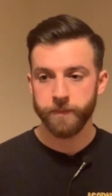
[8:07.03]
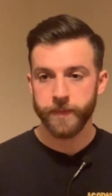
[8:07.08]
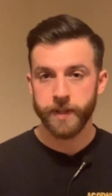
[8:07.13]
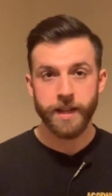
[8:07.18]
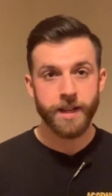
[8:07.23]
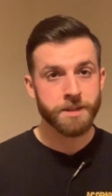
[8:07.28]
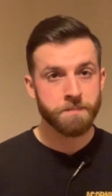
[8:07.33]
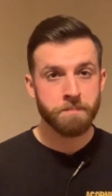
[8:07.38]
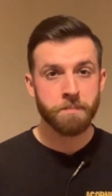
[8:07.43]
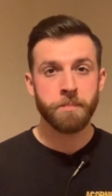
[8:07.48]

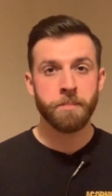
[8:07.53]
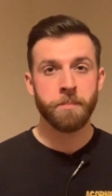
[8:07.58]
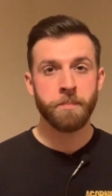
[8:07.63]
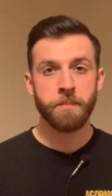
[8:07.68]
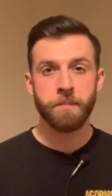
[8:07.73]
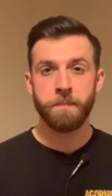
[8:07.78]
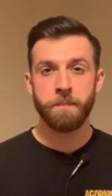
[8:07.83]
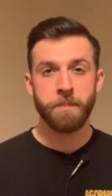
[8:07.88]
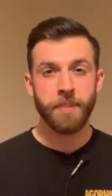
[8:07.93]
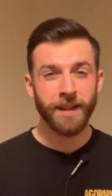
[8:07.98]
it's
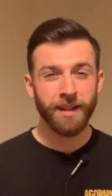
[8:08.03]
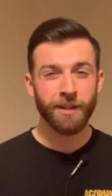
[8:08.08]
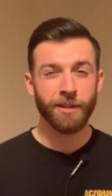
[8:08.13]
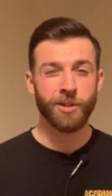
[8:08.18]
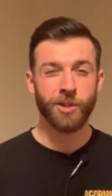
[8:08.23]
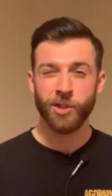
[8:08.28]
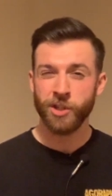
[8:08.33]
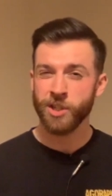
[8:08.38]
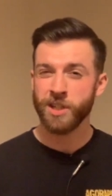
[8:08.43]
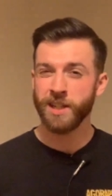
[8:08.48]
better
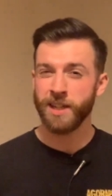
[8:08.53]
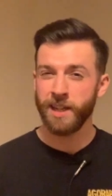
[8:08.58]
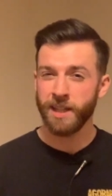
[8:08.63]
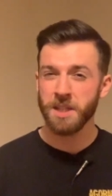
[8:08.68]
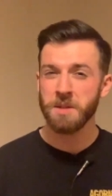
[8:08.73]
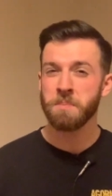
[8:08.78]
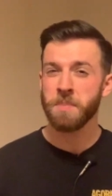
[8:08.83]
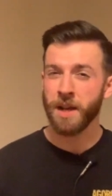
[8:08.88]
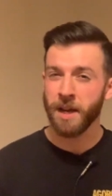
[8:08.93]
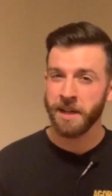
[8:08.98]
just to get the
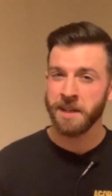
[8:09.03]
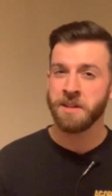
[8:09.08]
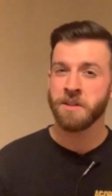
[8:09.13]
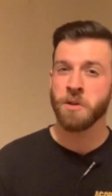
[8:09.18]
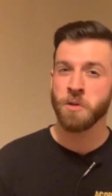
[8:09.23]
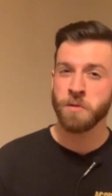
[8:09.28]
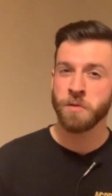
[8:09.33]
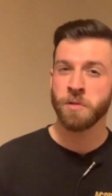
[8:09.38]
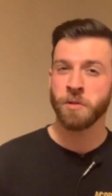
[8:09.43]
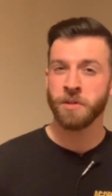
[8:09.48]
pain
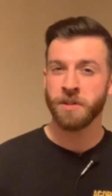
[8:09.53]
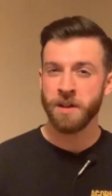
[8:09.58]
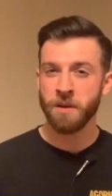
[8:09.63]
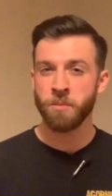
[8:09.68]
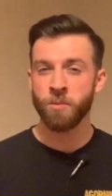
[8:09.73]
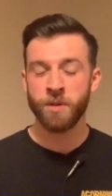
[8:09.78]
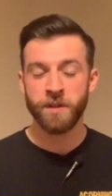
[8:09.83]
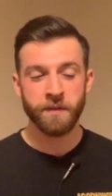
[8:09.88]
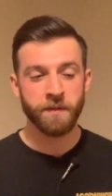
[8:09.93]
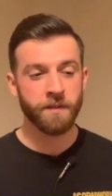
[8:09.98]
over and done
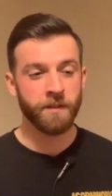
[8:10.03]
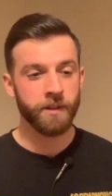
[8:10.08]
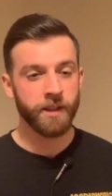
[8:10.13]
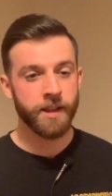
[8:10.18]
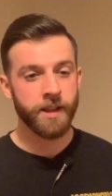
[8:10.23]
with.